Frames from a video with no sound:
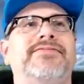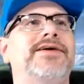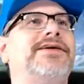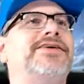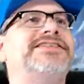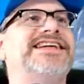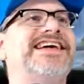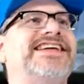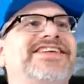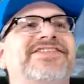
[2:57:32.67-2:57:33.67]
there he goes
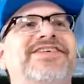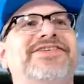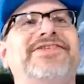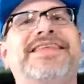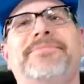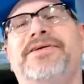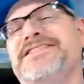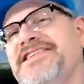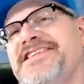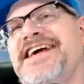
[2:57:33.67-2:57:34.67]
again. You know, you know what that
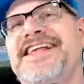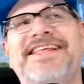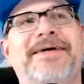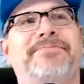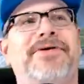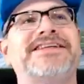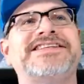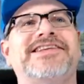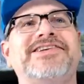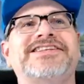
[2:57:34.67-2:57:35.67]
bus looks like? That
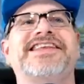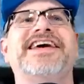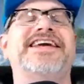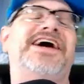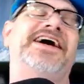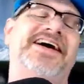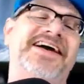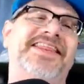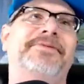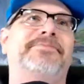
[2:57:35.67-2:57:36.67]
bus looks like uh,
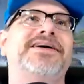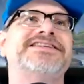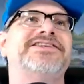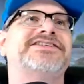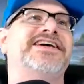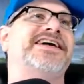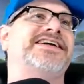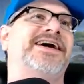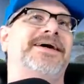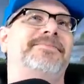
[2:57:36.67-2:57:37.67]
the bus looks
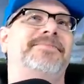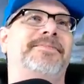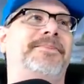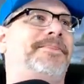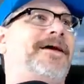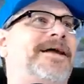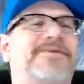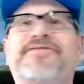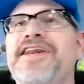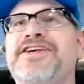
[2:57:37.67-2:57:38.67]
like uh, uh,
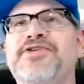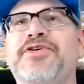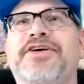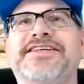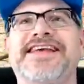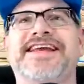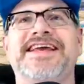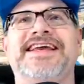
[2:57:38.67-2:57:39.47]
the Freddy Krueger. It's like.